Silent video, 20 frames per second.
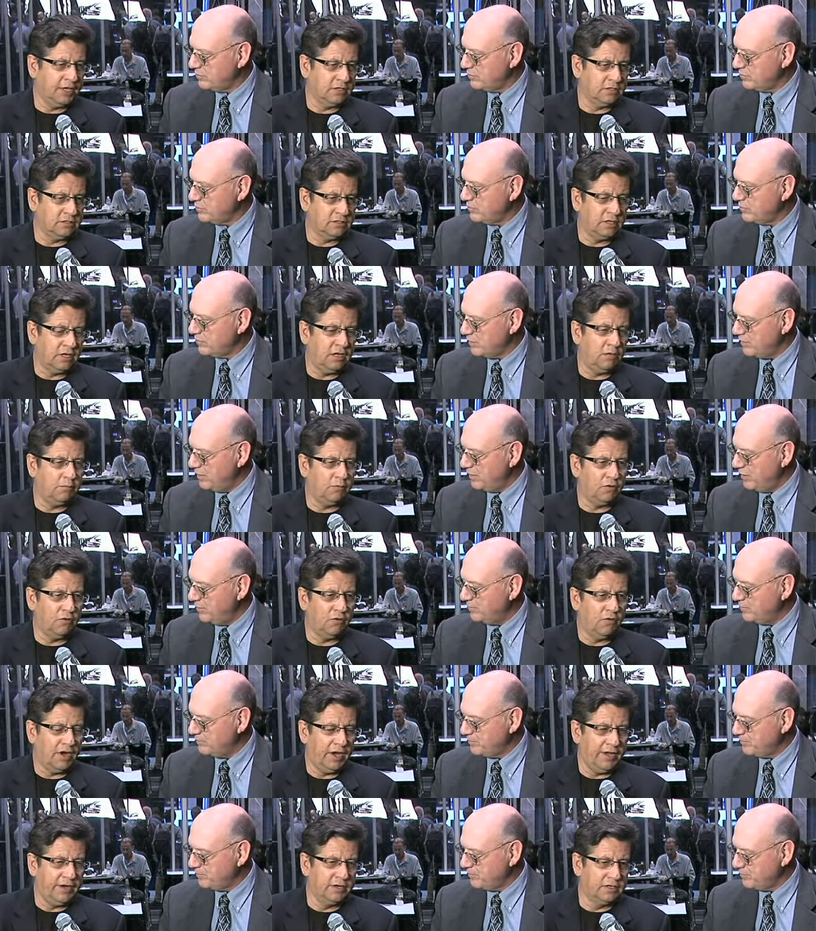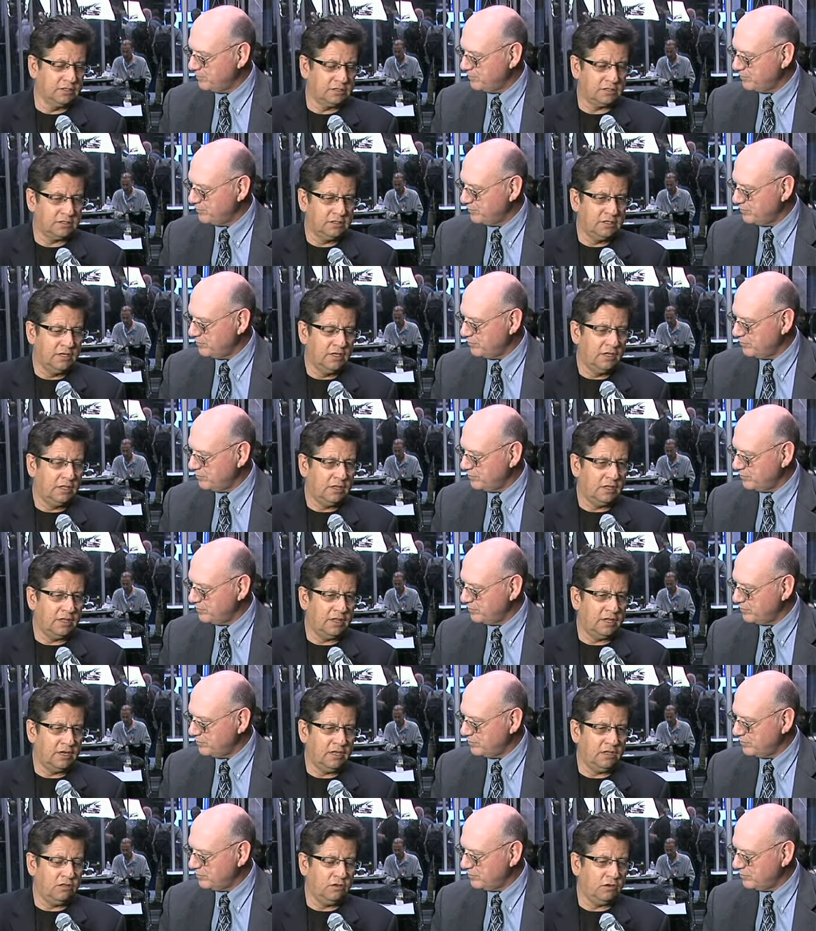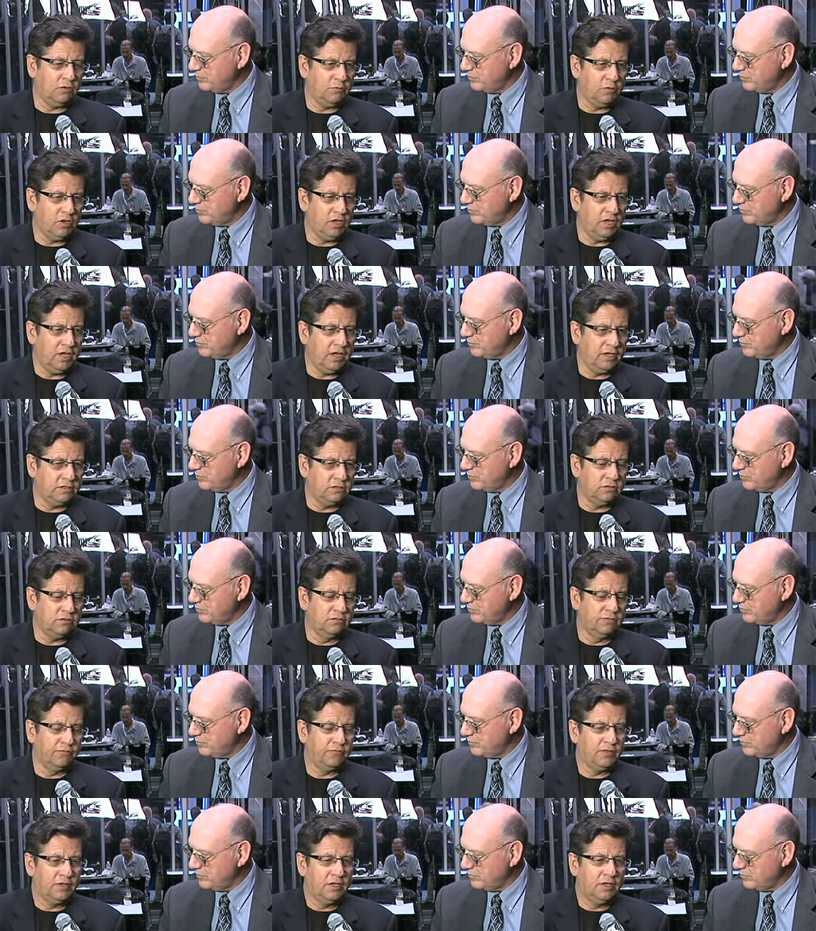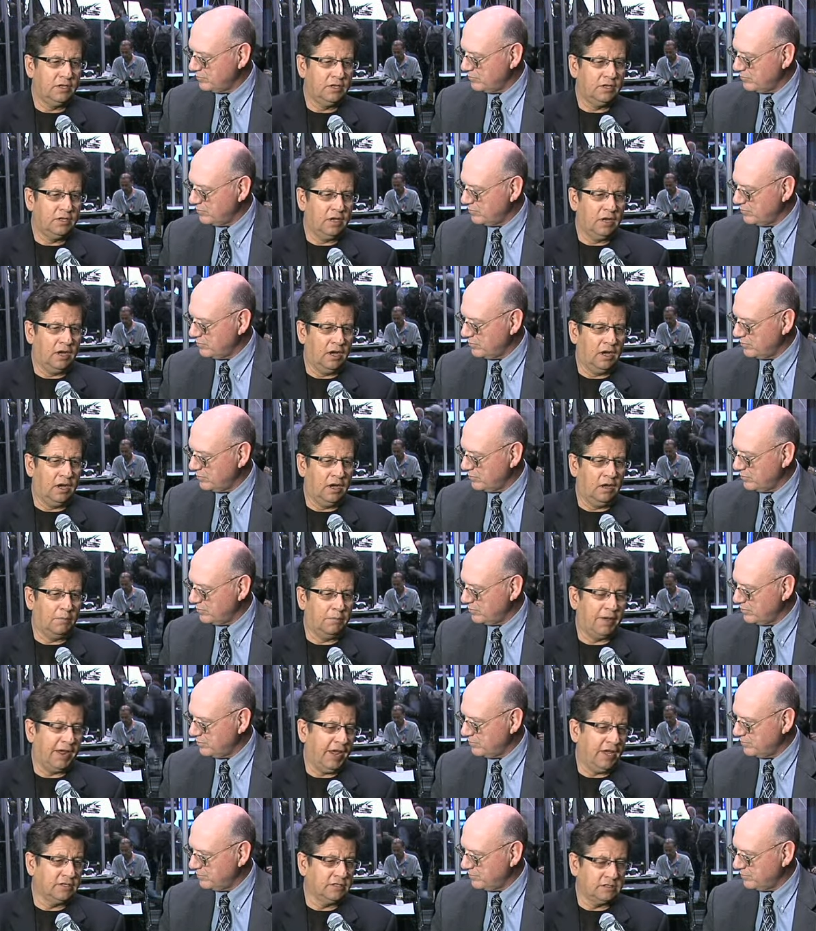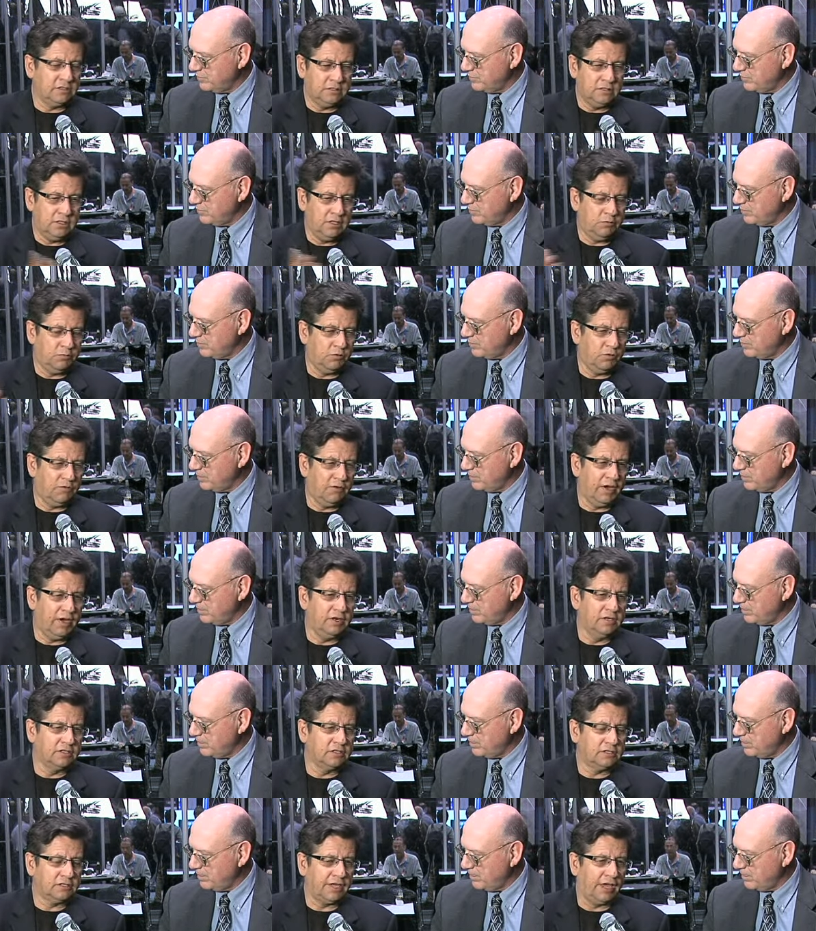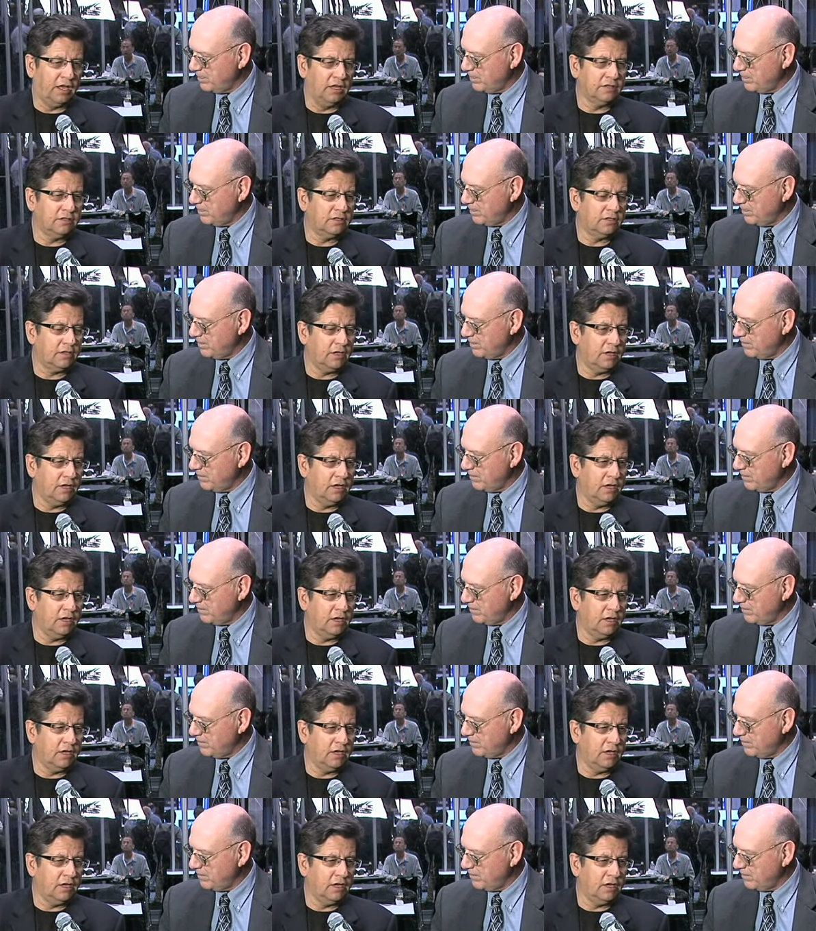Speaker 1: things. They need providers that they need to communicate to. Uh, banks need providers, health